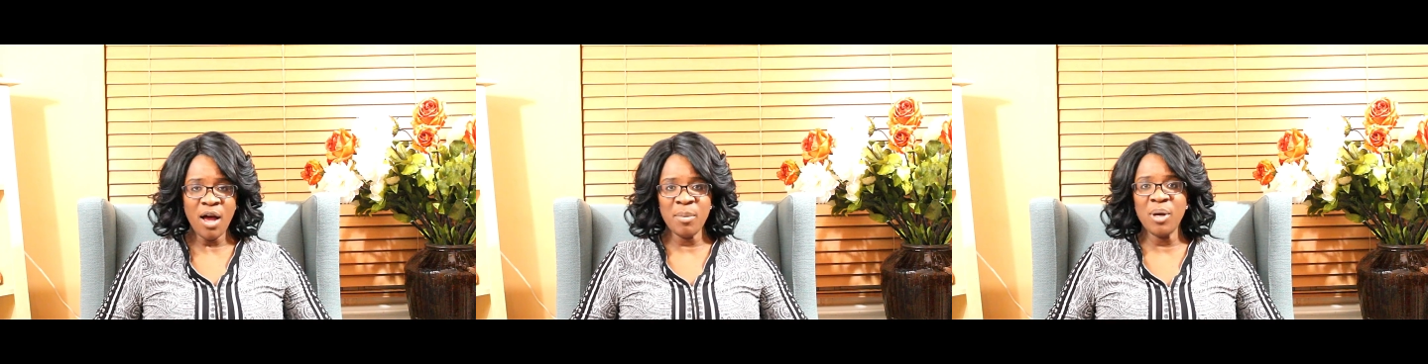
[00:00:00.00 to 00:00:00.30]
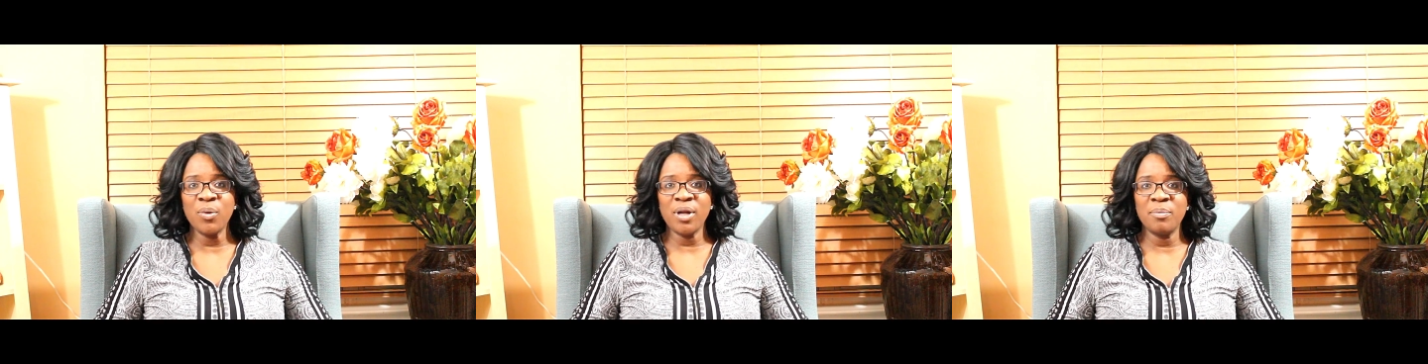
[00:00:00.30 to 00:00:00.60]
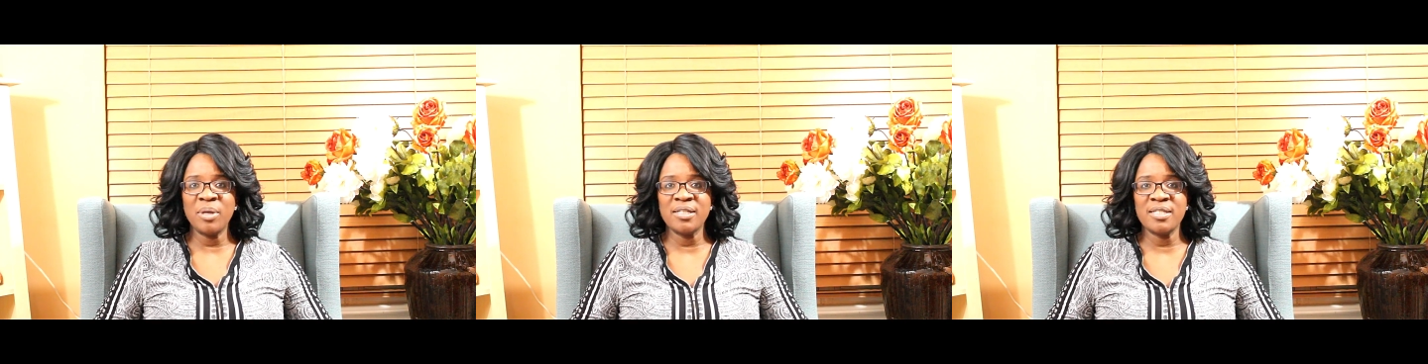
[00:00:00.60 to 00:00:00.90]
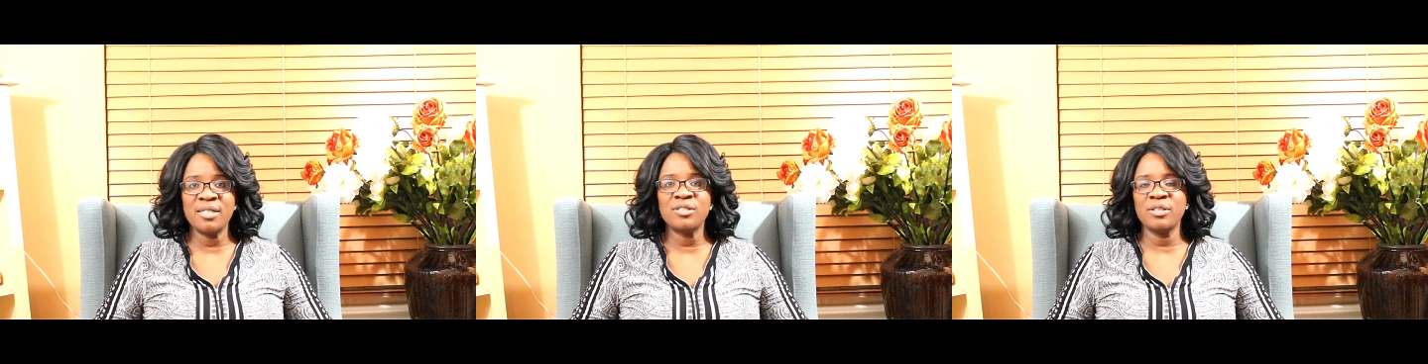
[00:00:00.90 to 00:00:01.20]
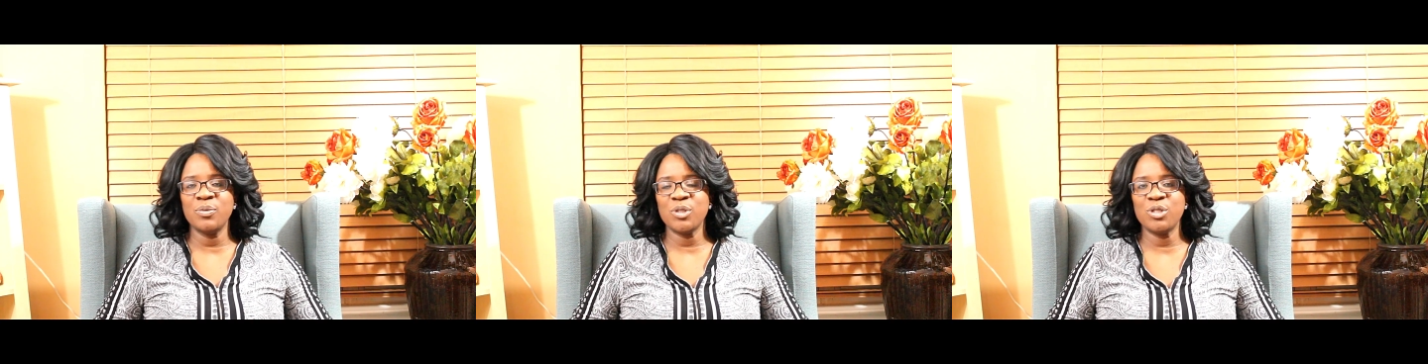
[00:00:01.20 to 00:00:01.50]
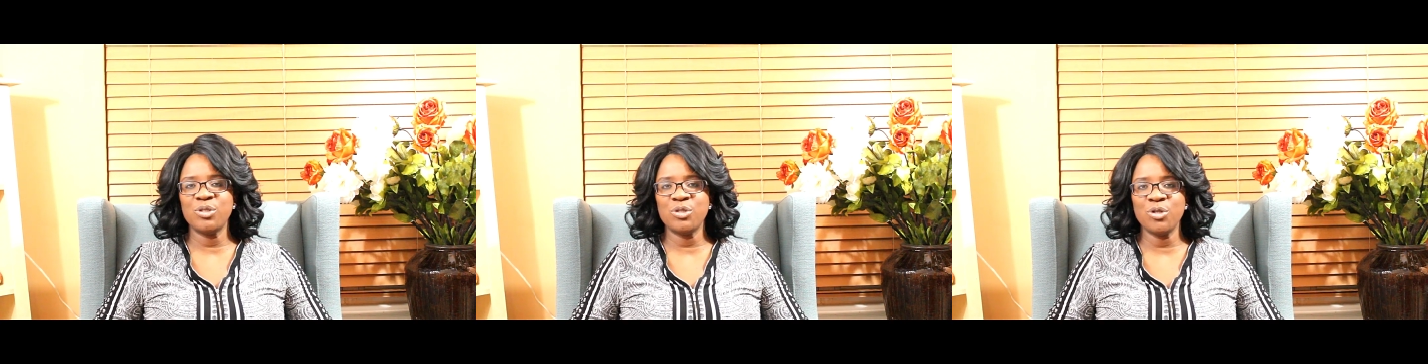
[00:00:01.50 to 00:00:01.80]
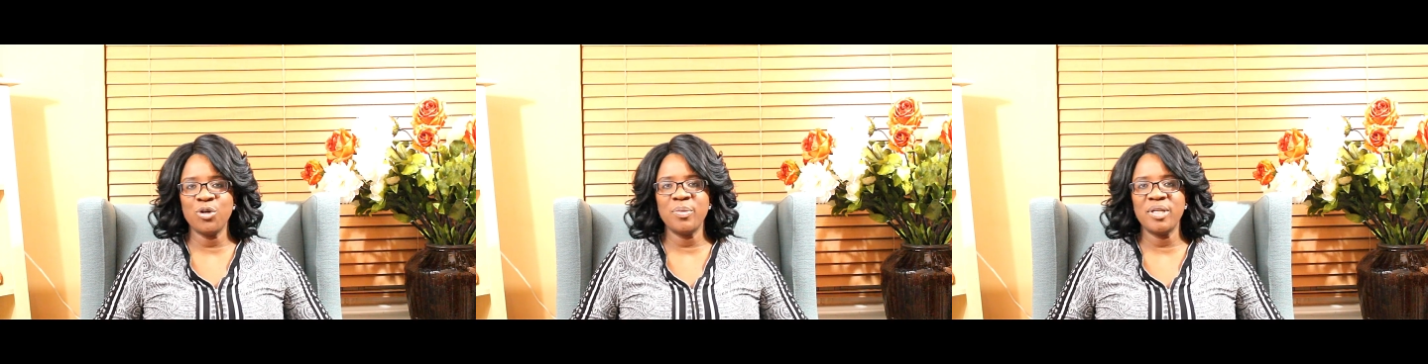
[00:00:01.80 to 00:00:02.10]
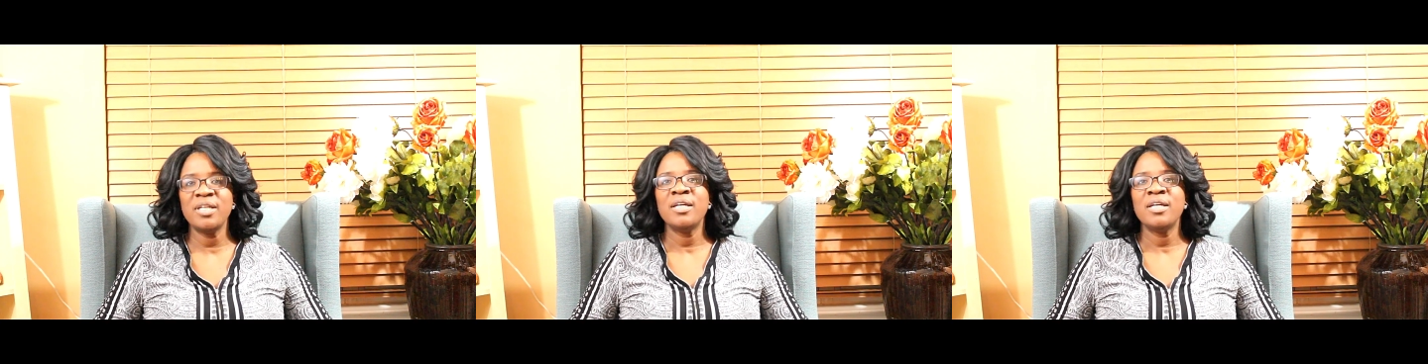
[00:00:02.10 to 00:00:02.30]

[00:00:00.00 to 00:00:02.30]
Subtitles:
And what I essentially want to determine